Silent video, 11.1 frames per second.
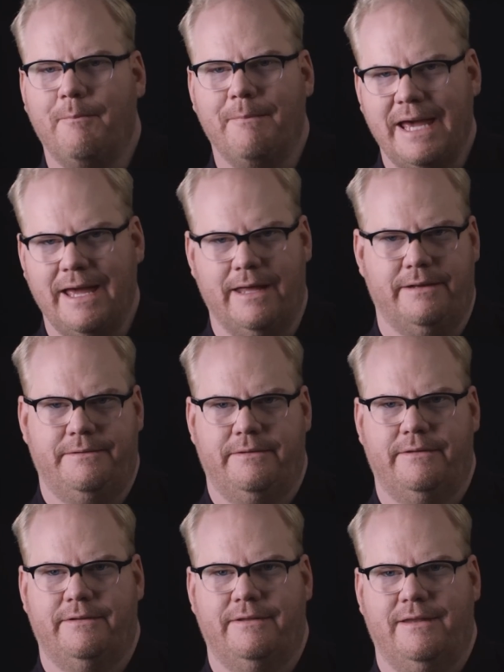a man,
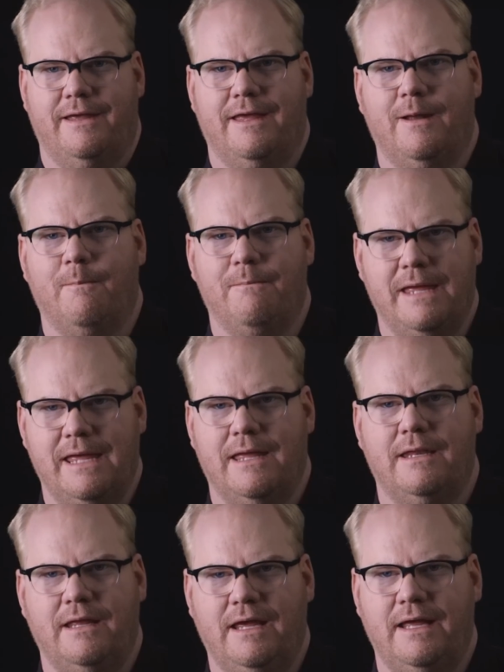and a
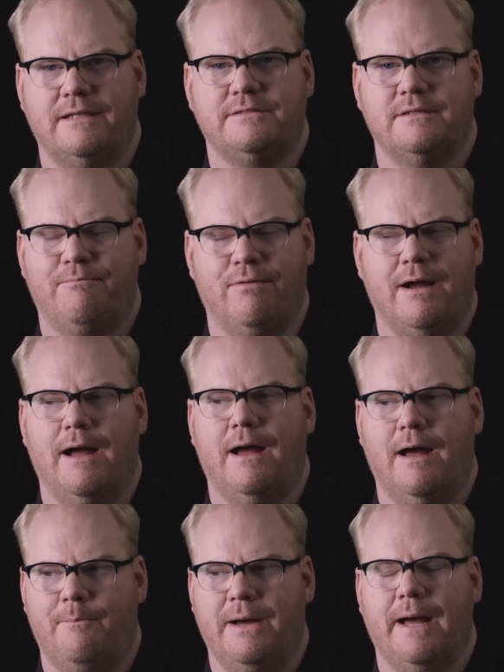man eats a
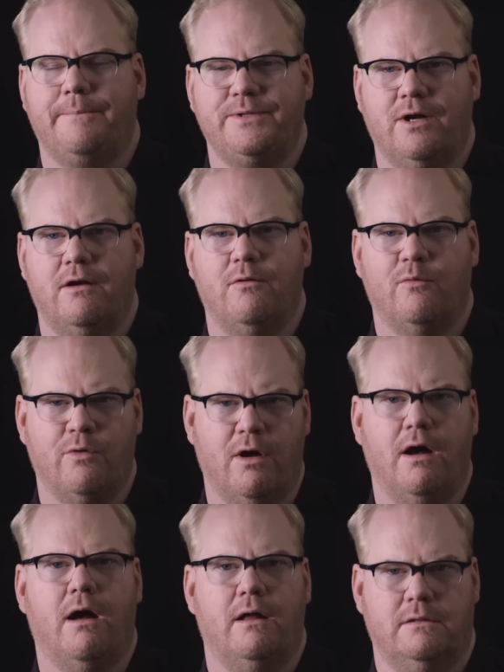Pop-Tart
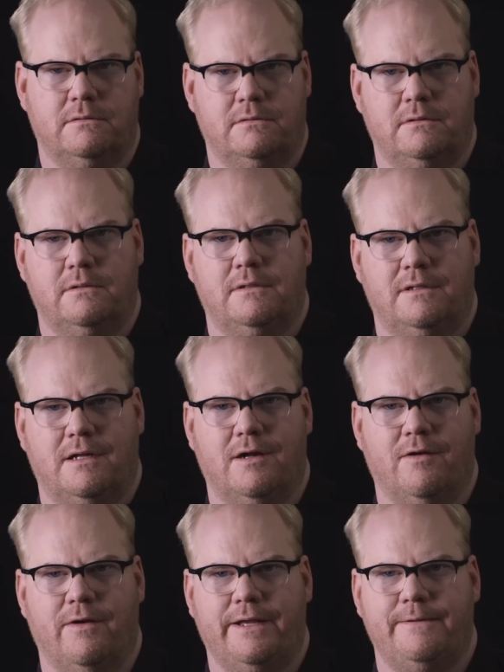raw,
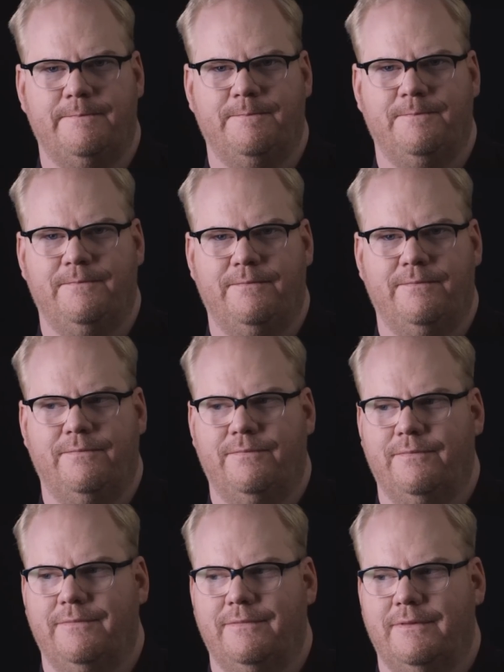all right?
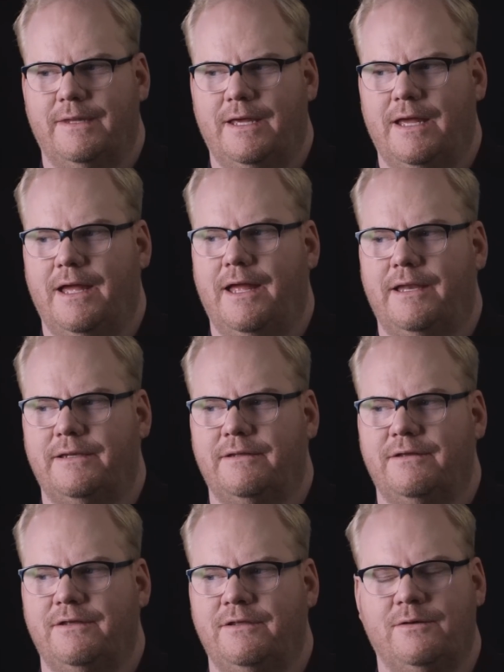And
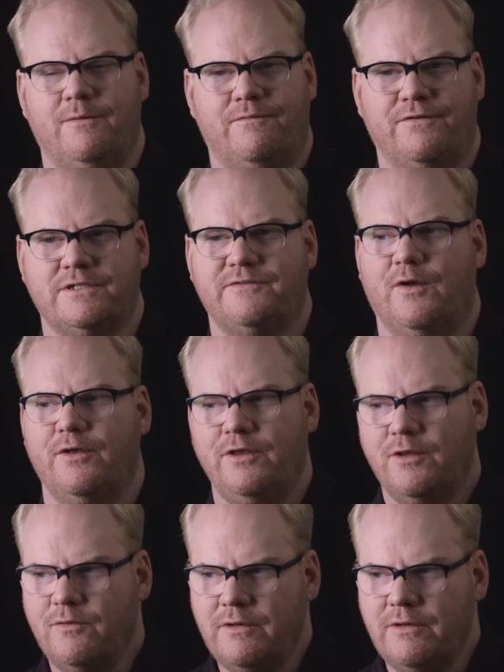you, first of all, you